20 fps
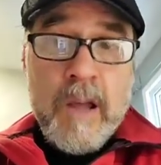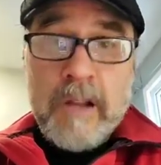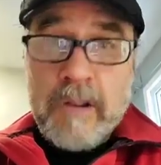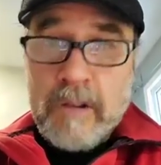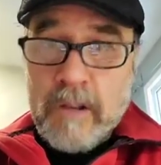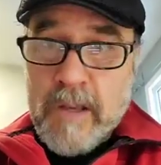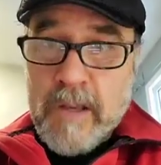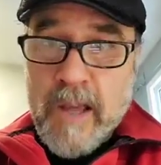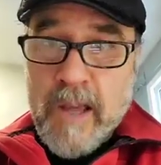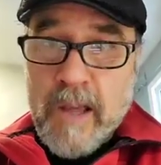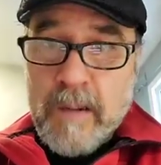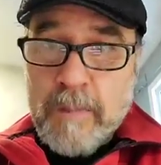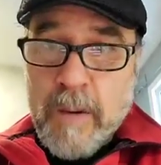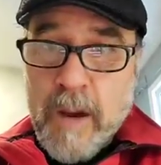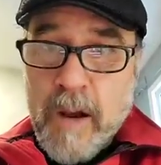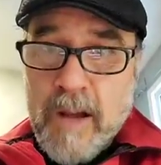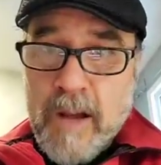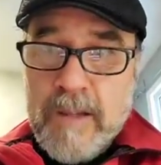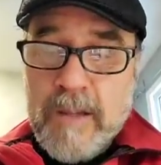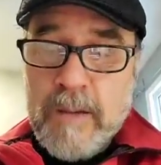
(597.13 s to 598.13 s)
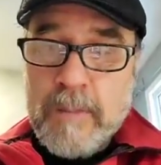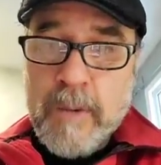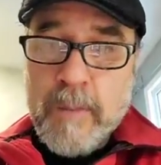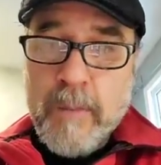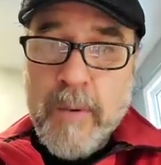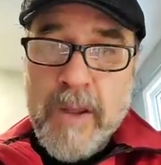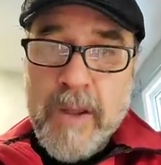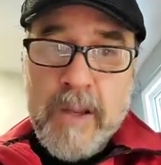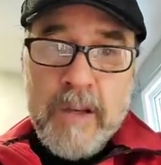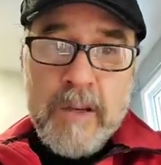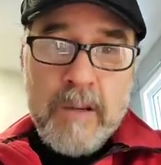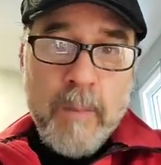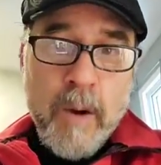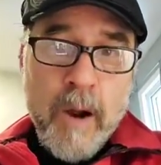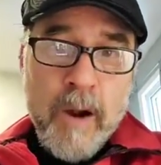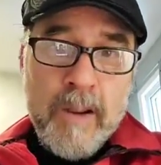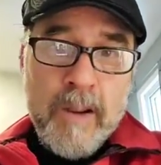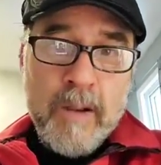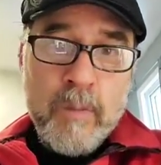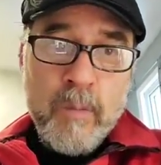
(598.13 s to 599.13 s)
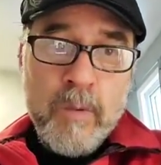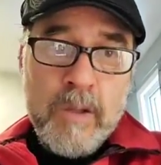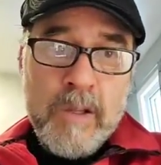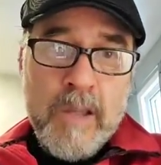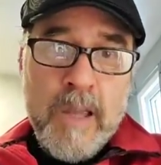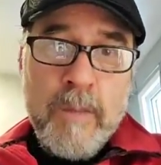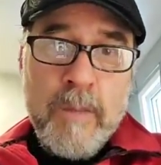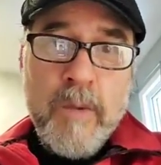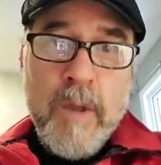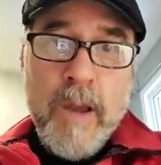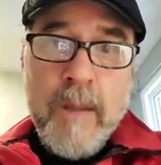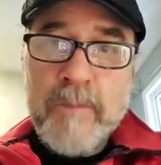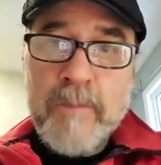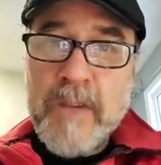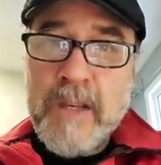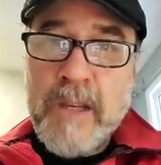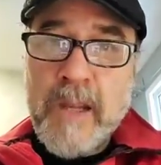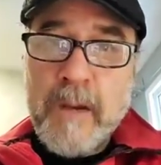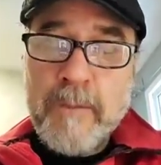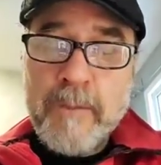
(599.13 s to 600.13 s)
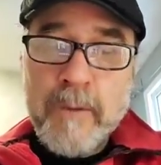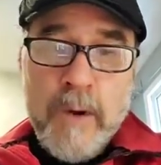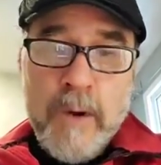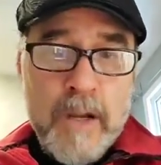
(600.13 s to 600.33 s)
looking at possibly bringing to market. We'll keep you up to date for